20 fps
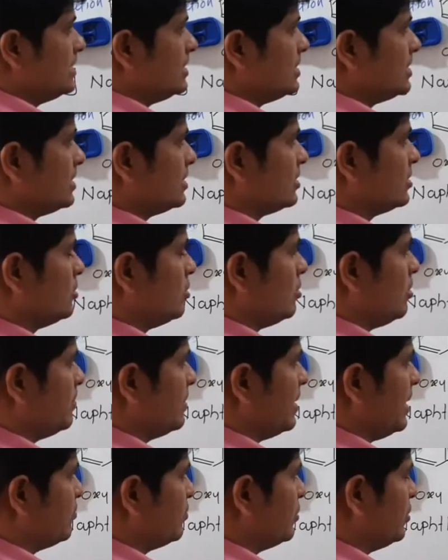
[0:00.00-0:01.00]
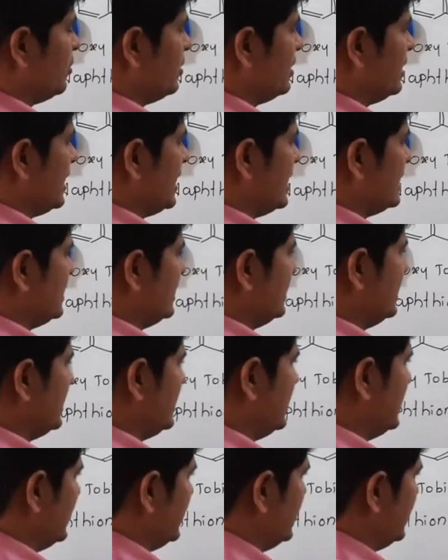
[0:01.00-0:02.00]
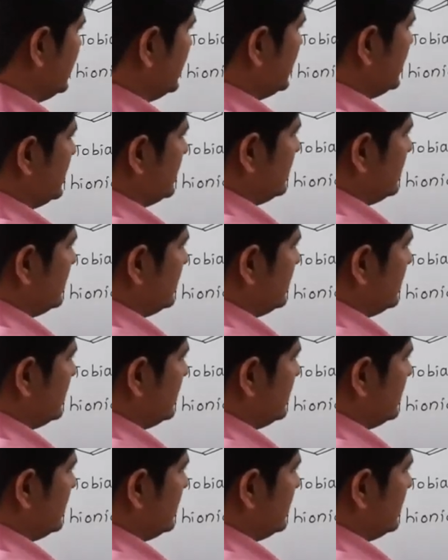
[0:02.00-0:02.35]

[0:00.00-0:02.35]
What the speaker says: structure of naphthionic acid is